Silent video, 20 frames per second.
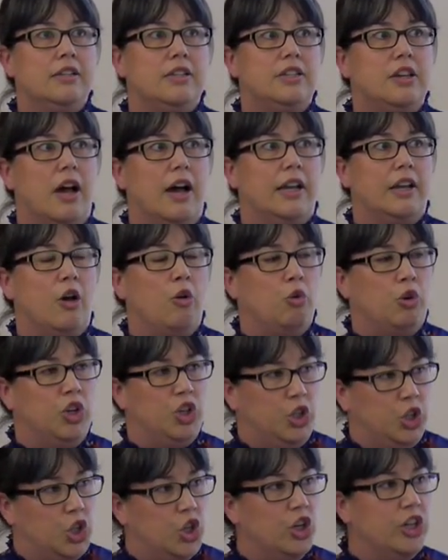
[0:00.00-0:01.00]
done a
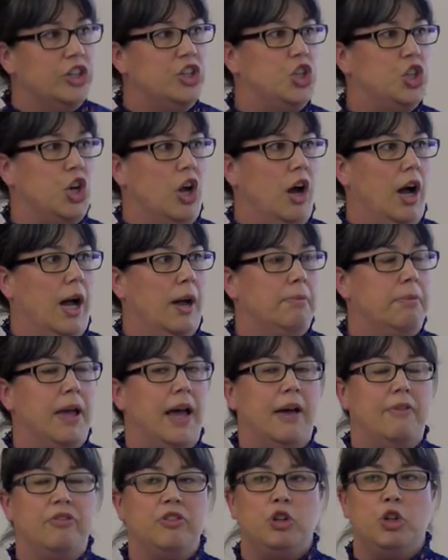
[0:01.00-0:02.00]
good job
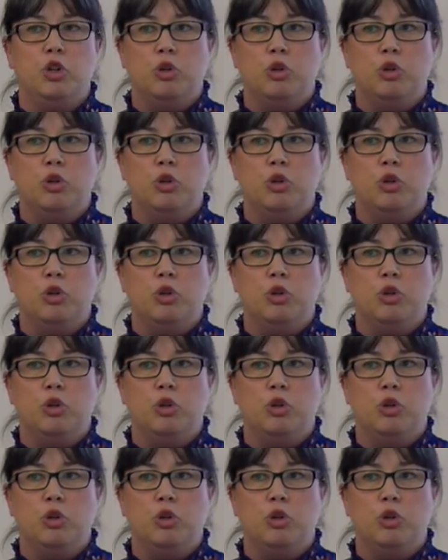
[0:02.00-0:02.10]
of